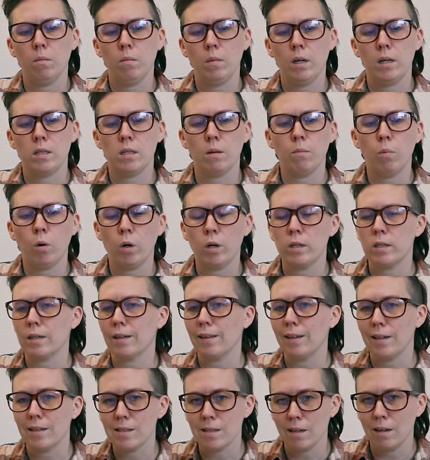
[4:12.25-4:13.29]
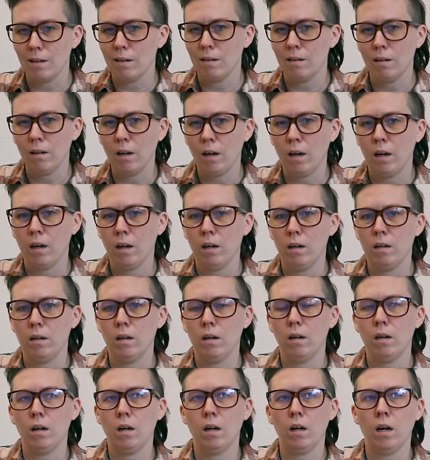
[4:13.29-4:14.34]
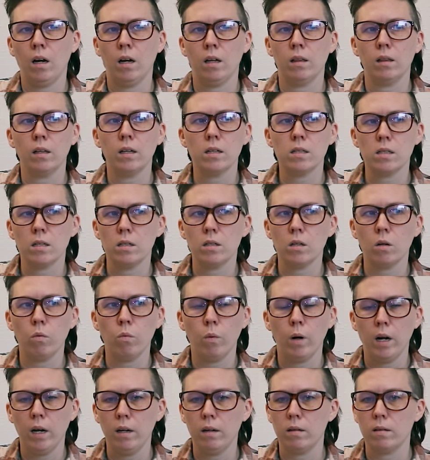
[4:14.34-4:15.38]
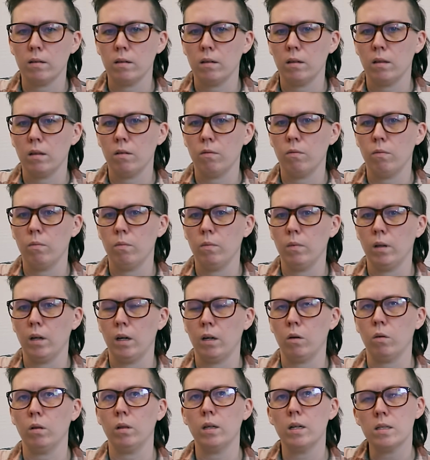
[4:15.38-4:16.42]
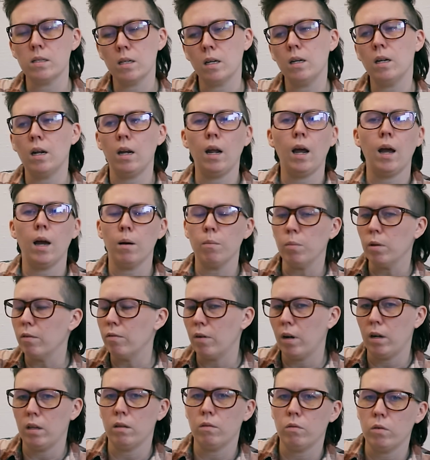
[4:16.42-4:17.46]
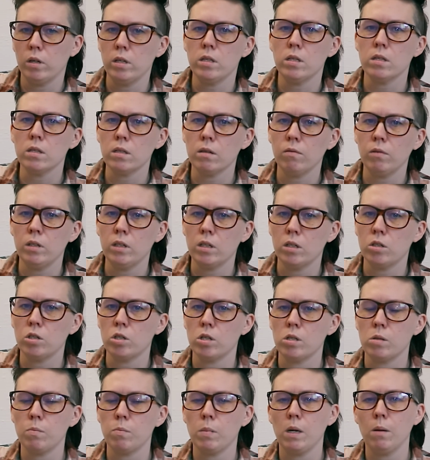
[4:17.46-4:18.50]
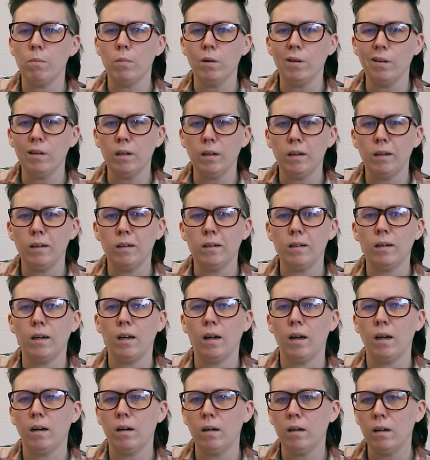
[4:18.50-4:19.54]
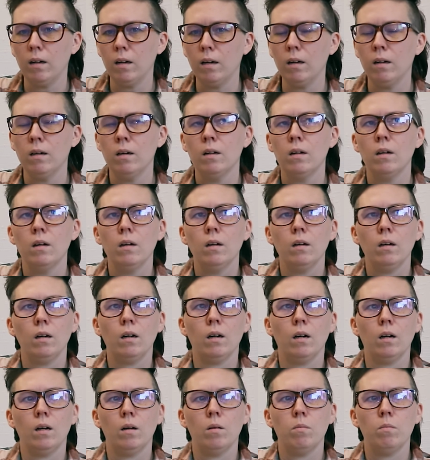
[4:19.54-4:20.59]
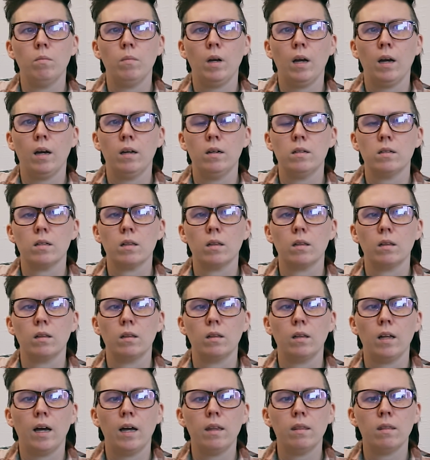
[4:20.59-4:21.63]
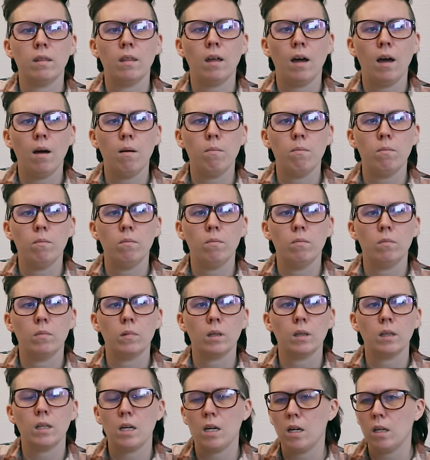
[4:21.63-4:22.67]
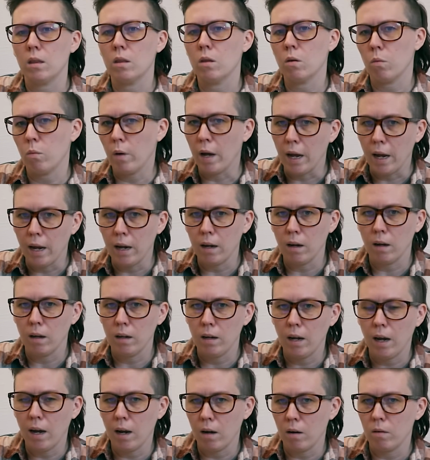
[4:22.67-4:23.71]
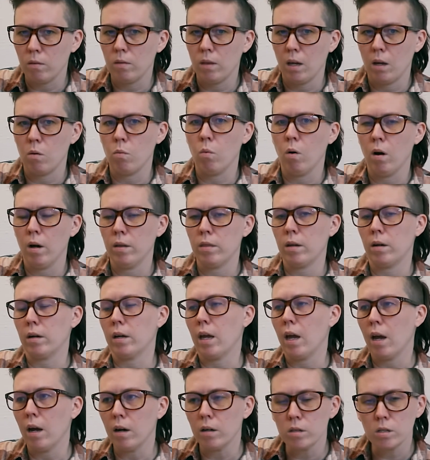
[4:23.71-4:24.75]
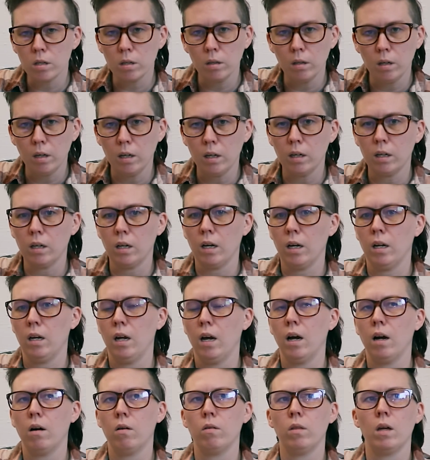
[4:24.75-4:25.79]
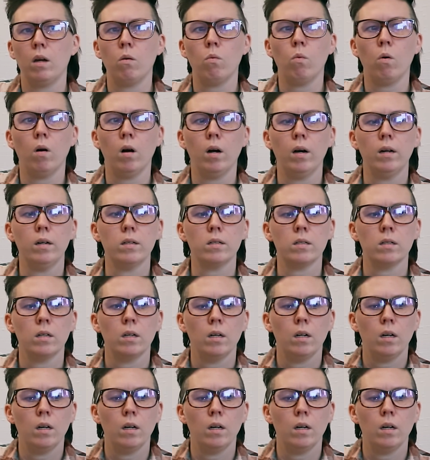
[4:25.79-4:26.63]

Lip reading: it's important to listen and listen to listen and amplify the voices of Indigenous people in Canada, and let them lead the way on how they want their care to look and how they want